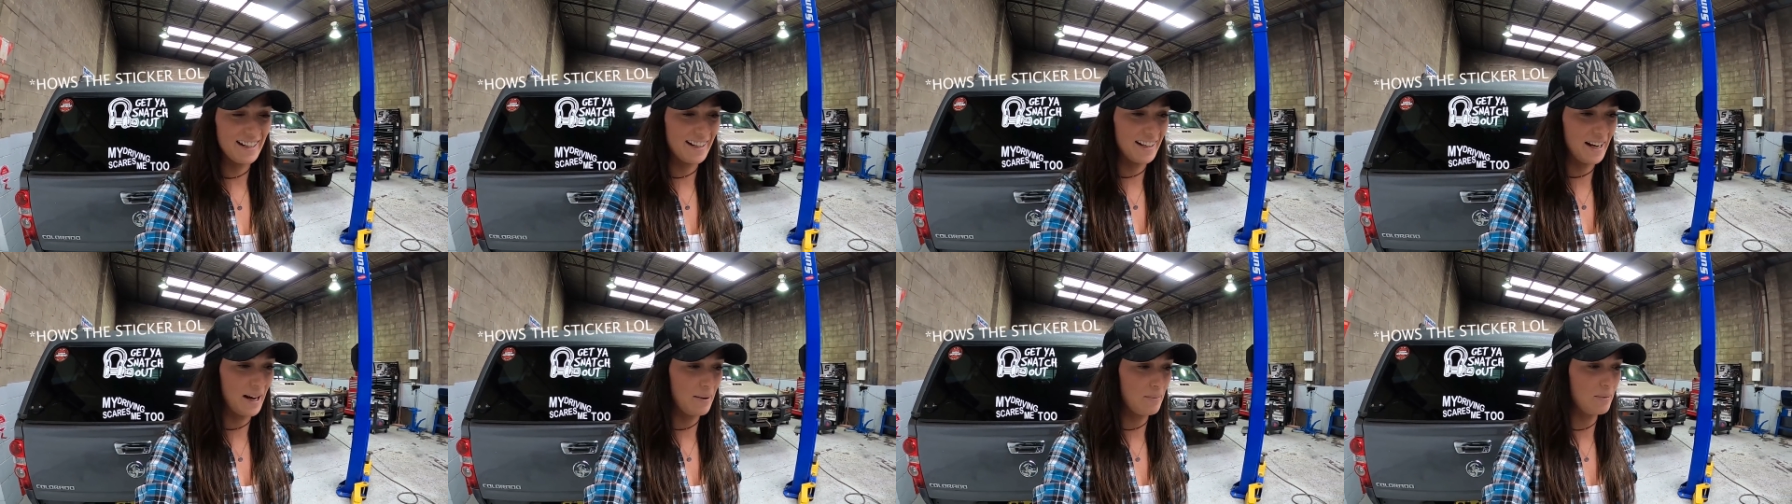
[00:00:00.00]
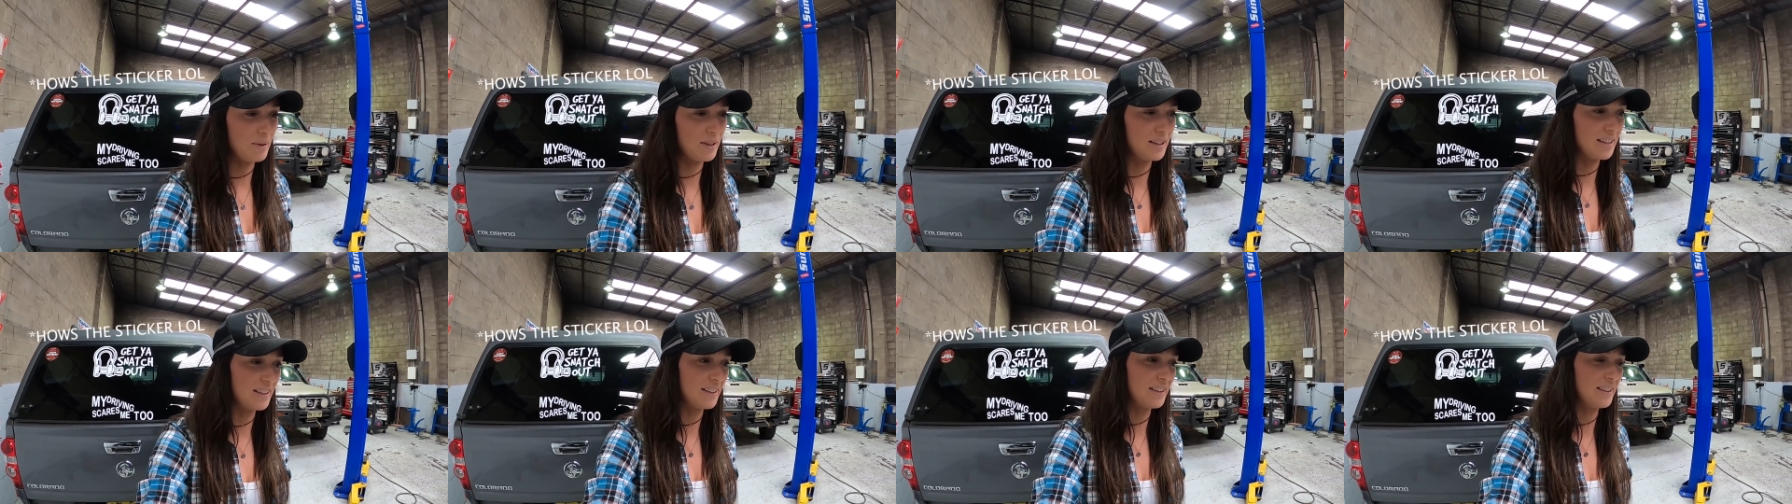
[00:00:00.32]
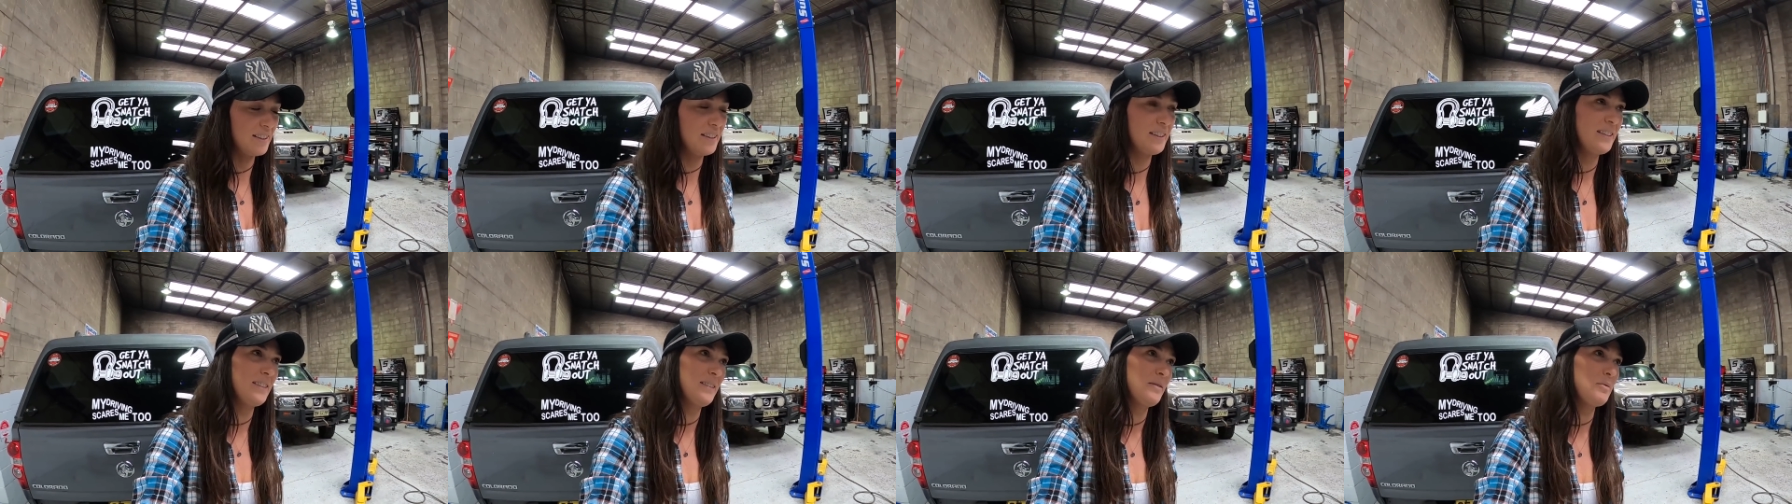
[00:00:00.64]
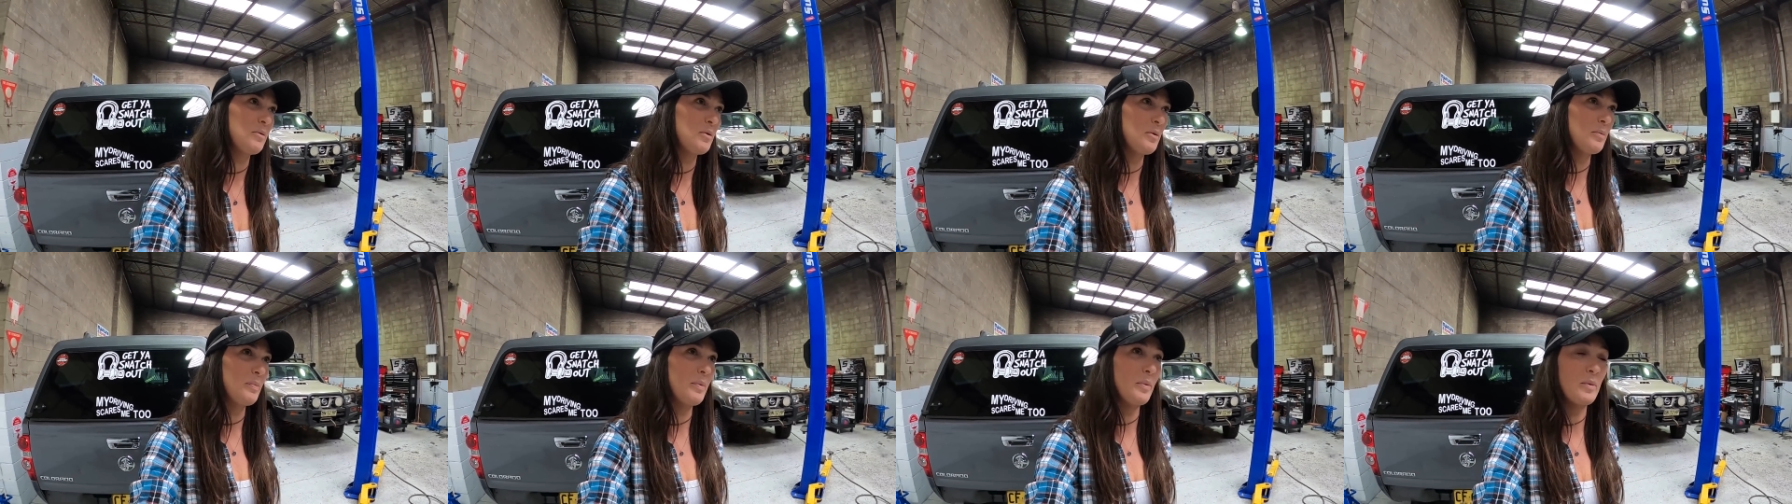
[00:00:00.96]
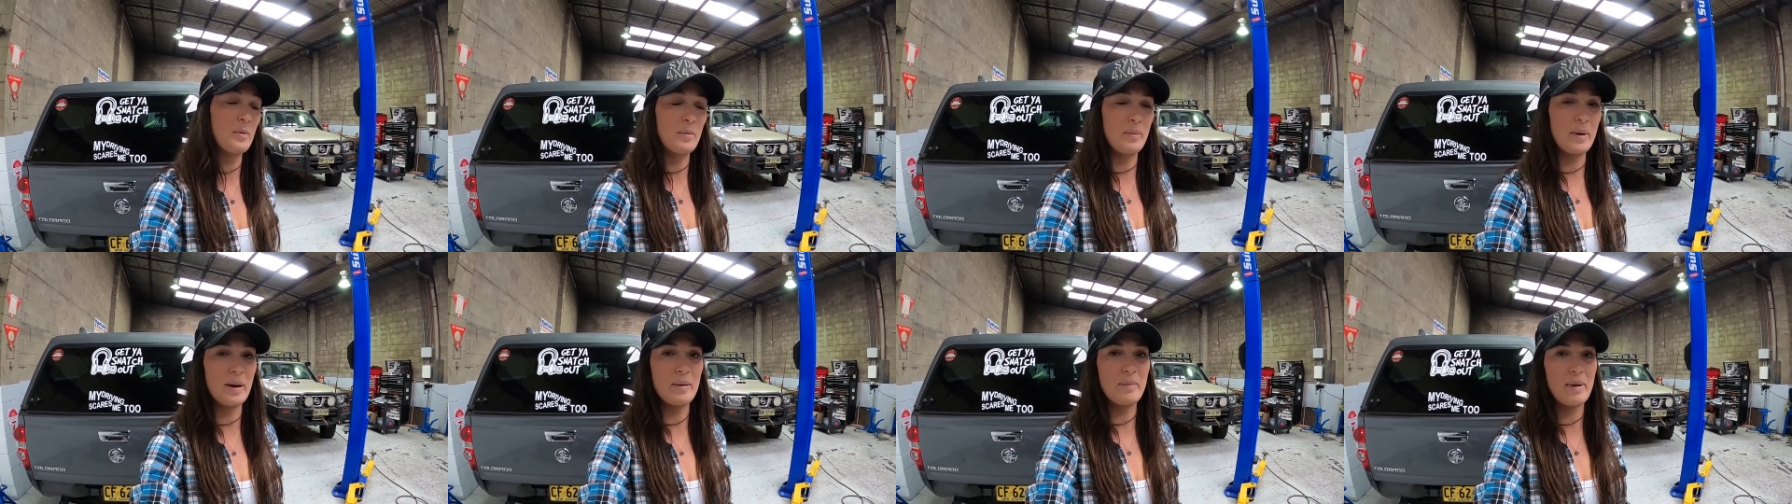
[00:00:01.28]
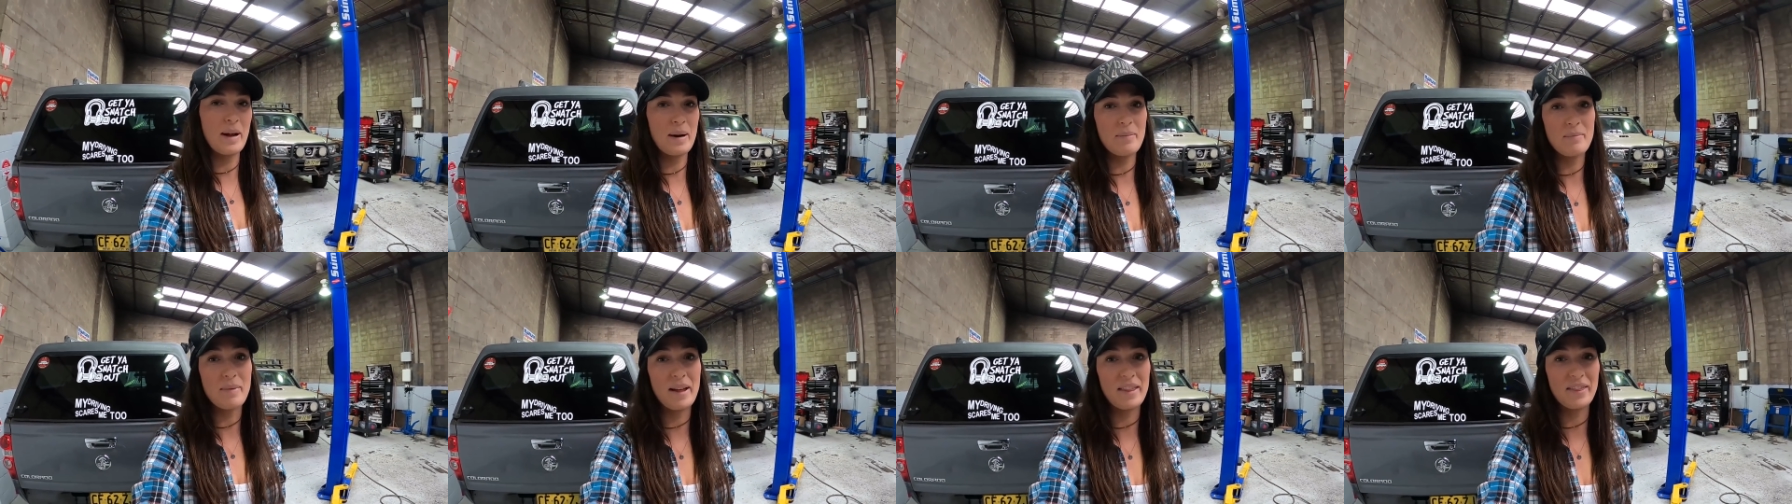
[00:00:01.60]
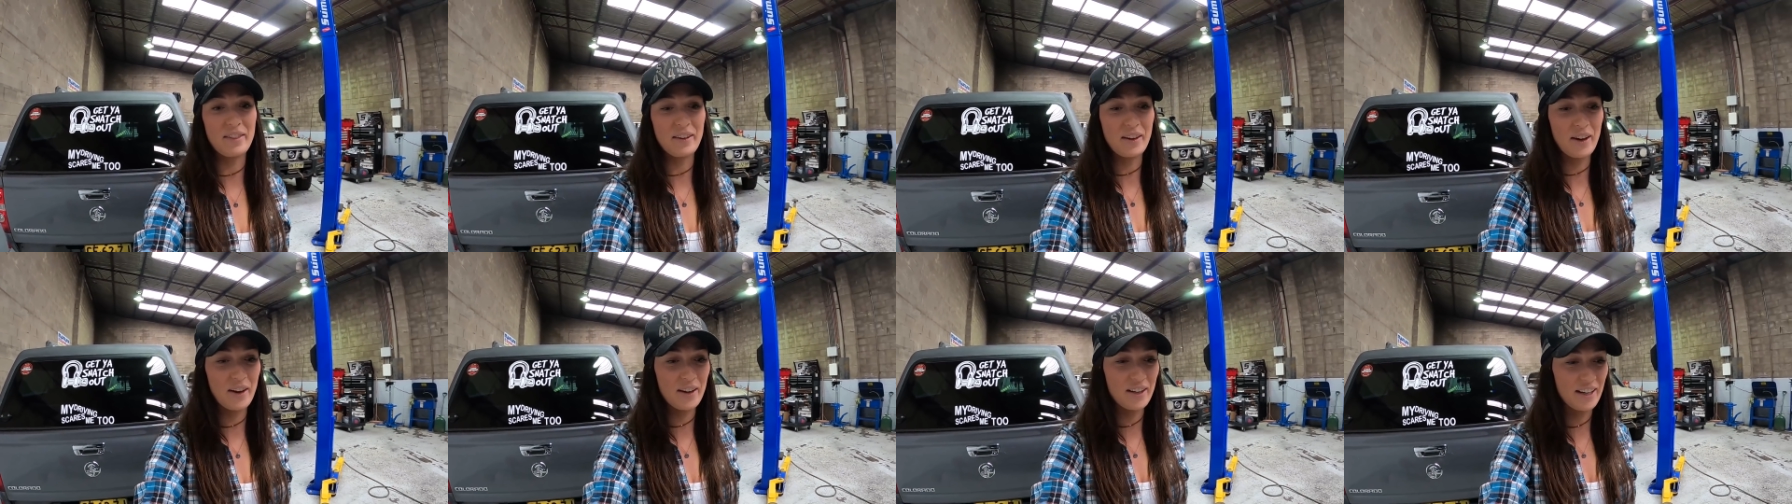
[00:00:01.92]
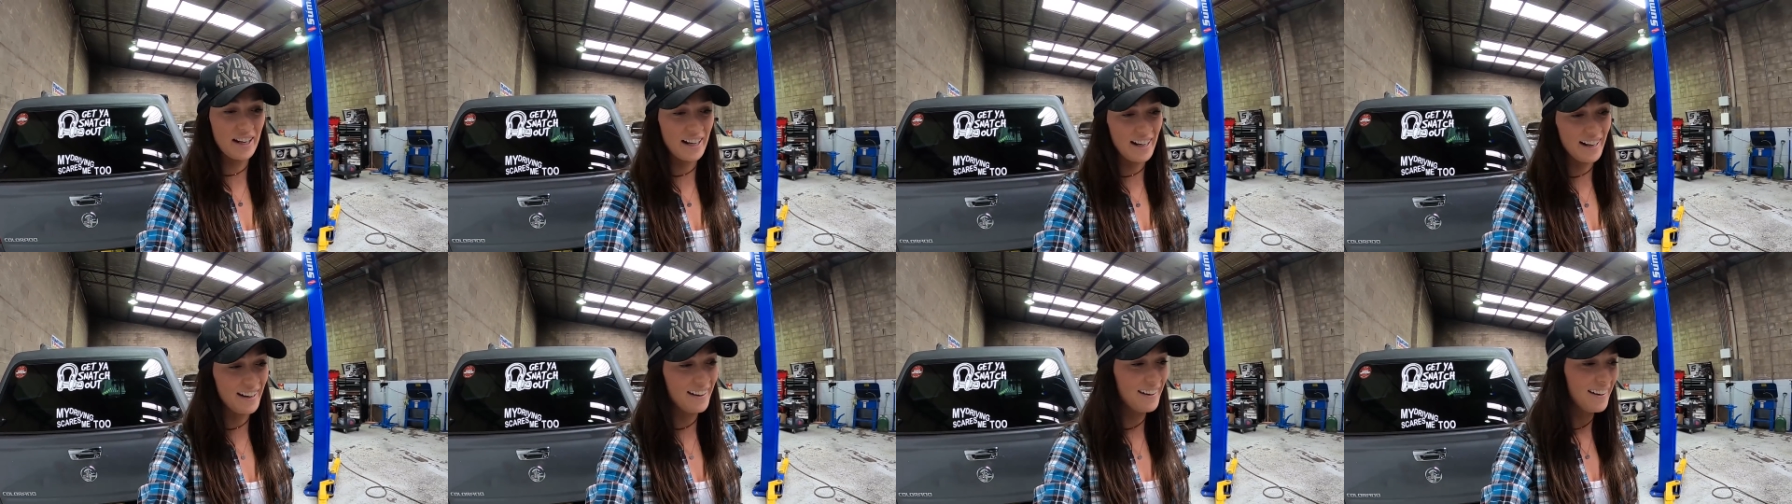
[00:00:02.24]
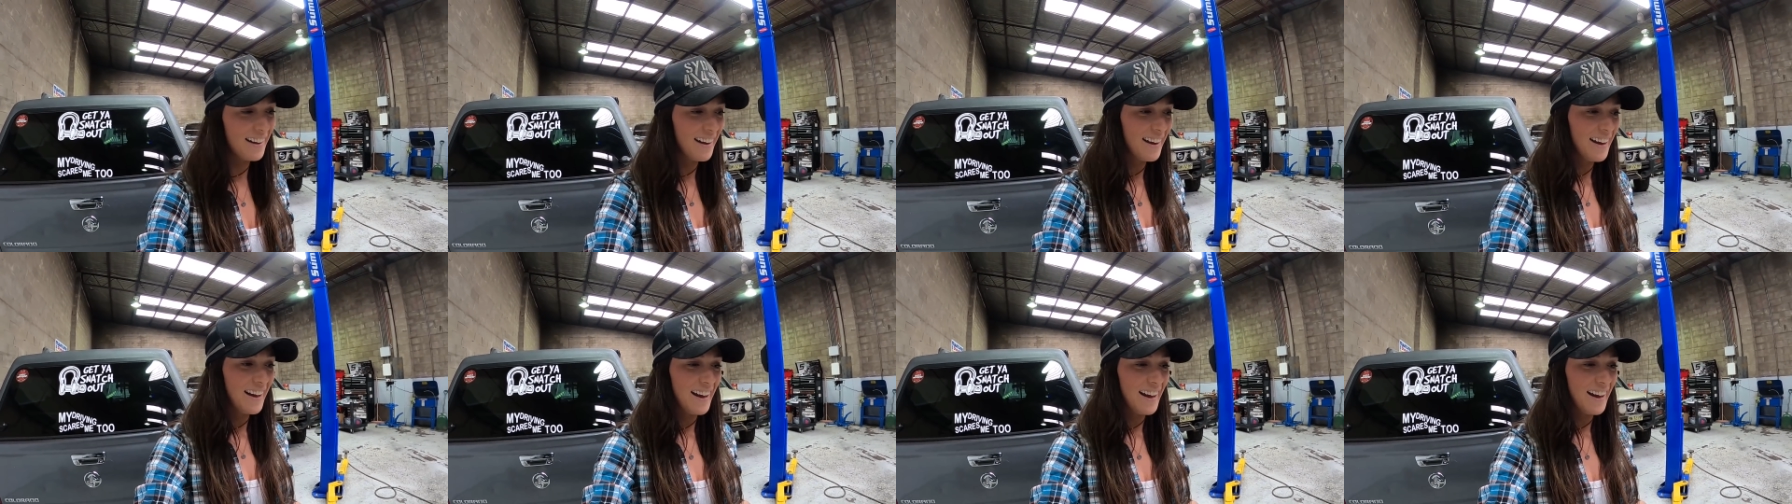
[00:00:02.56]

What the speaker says: would have been about a month ago now,